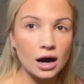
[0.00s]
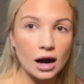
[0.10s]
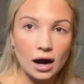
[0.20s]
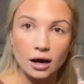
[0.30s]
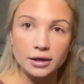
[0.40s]

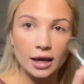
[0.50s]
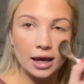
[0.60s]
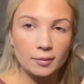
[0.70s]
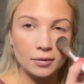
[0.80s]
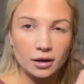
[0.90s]
On
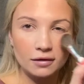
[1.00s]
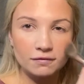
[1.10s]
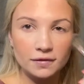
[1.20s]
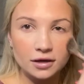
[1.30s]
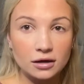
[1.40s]
camera, I
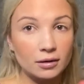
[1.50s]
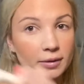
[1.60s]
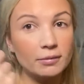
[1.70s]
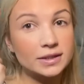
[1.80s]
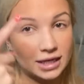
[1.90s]
feel, I
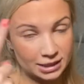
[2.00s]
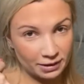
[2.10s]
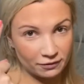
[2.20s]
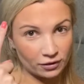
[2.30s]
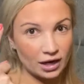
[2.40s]
mean, besides my
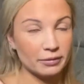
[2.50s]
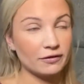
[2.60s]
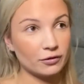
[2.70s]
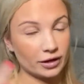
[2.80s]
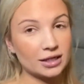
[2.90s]
forehead
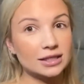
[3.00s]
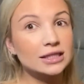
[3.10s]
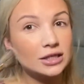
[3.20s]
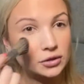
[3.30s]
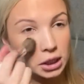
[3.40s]

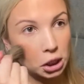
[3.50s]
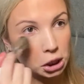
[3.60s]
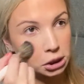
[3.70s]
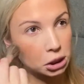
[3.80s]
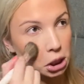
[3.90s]
literally
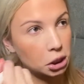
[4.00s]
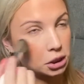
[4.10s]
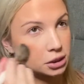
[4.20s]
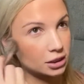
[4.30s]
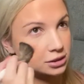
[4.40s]
looks
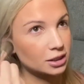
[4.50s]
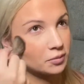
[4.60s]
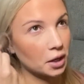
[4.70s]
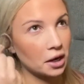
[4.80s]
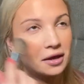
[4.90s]
disgusting,
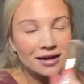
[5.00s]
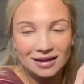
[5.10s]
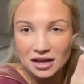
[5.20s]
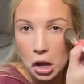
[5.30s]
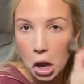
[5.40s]
but
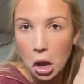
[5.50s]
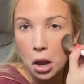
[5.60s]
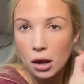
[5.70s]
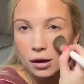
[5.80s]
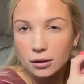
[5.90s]

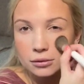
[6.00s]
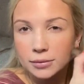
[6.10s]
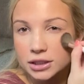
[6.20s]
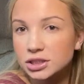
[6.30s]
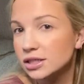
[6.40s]

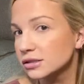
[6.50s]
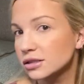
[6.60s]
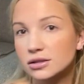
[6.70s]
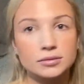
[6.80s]
my cheeks they